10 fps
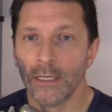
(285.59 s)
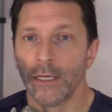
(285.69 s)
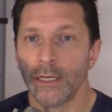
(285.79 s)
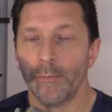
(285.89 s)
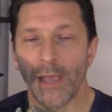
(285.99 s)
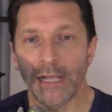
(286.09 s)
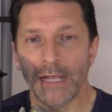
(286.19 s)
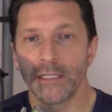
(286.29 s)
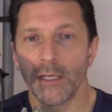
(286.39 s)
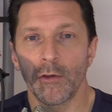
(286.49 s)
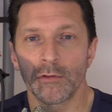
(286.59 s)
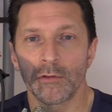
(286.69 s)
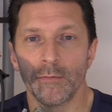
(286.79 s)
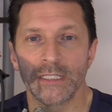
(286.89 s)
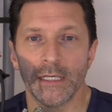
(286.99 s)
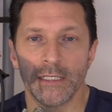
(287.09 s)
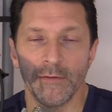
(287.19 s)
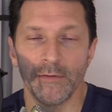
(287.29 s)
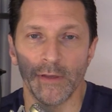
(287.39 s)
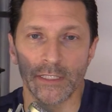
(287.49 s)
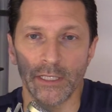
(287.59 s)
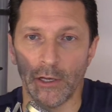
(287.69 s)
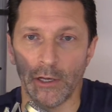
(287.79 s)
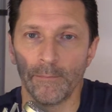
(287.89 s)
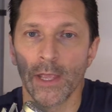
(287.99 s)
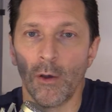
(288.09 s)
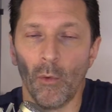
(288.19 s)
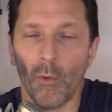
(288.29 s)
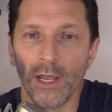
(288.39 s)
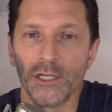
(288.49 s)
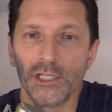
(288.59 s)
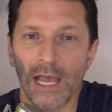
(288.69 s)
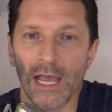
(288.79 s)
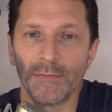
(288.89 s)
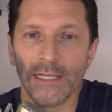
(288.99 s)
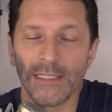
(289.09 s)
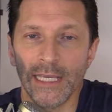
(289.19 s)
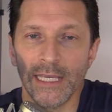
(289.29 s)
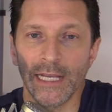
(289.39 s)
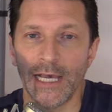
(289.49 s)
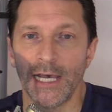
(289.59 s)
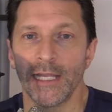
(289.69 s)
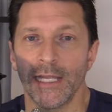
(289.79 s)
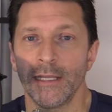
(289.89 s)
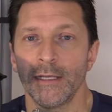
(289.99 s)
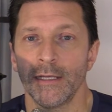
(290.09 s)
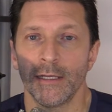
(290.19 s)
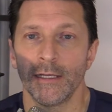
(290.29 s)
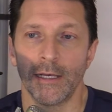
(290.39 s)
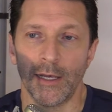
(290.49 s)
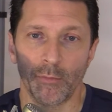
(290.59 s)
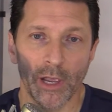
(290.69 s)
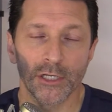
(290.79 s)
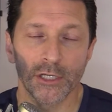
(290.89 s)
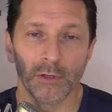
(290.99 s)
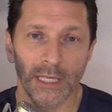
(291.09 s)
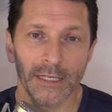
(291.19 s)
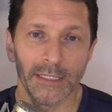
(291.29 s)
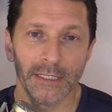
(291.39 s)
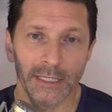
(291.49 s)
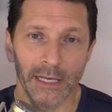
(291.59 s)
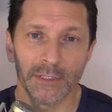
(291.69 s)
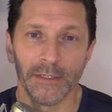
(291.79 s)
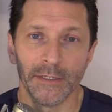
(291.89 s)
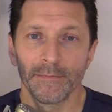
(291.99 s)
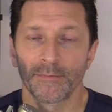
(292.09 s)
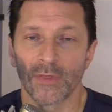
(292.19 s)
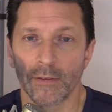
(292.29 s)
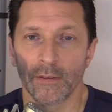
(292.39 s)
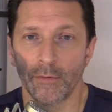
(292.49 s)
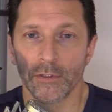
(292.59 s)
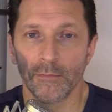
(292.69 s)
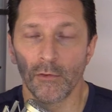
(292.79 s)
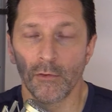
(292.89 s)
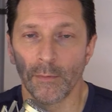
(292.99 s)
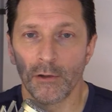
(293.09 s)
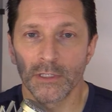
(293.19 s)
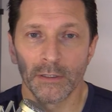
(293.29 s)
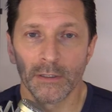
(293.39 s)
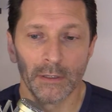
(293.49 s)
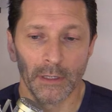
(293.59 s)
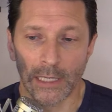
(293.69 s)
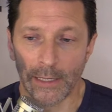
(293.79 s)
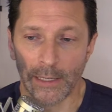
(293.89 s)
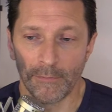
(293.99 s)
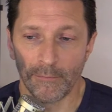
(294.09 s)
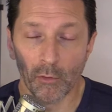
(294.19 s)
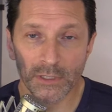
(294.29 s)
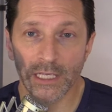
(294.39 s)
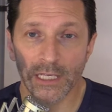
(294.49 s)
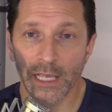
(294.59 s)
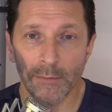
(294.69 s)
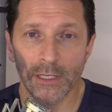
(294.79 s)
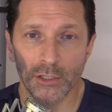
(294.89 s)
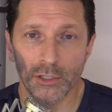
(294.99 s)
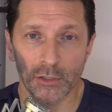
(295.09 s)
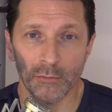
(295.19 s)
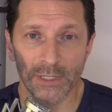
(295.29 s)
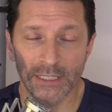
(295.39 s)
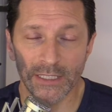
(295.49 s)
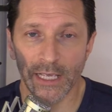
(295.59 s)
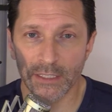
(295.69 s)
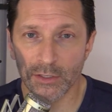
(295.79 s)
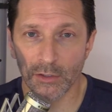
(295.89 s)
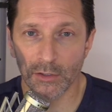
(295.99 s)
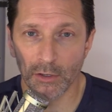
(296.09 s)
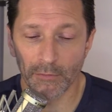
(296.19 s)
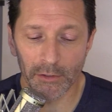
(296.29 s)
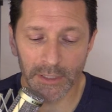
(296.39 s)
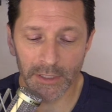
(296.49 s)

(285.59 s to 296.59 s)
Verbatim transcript: Back to the Oklahoma State defense, though. What a job they did on uh, pressuring Casey Thompson. First and foremost, uh, forcing him into mistakes and turnovers.